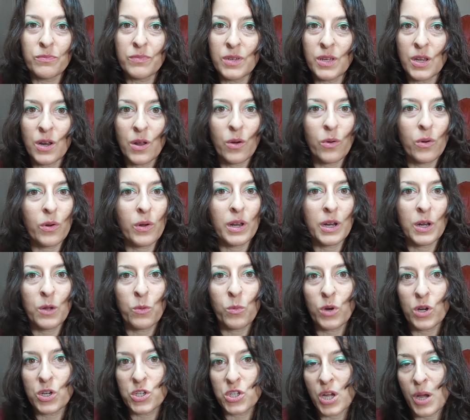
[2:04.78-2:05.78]
or in a
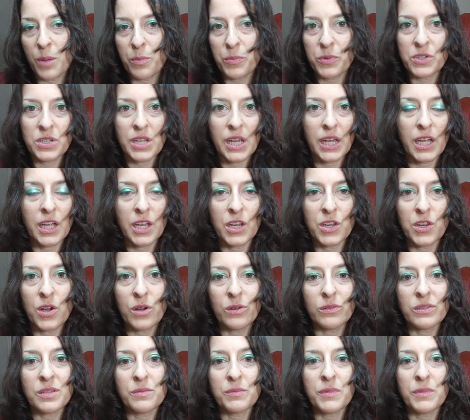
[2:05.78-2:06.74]
workshop or taking notes,